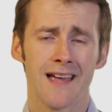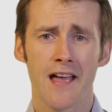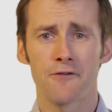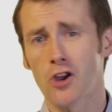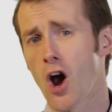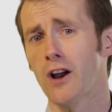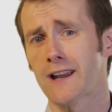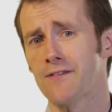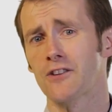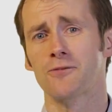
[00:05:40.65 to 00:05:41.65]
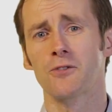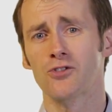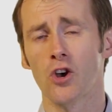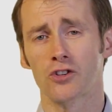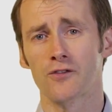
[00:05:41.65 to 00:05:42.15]
If you can't get this from a
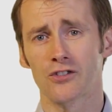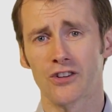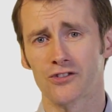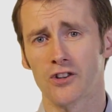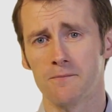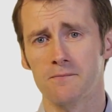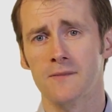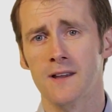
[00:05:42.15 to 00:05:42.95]
search of your system,